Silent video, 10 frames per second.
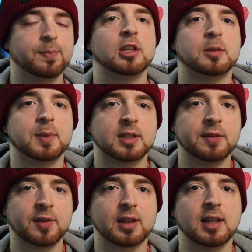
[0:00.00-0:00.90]

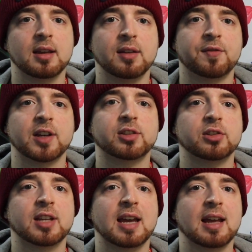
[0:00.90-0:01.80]
Specifically,
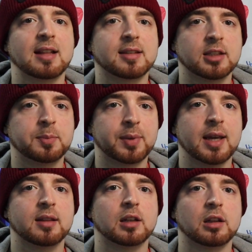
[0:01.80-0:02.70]
investors can
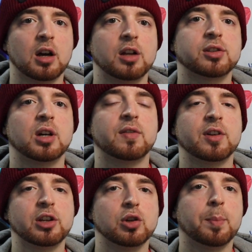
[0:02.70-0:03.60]
anticipate the launch of a
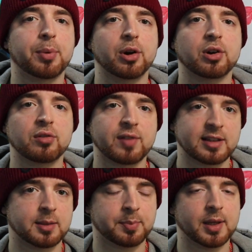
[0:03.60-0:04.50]
new burger
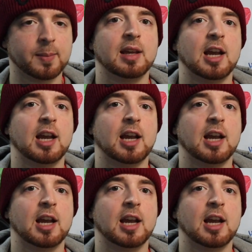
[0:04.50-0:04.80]
recipe.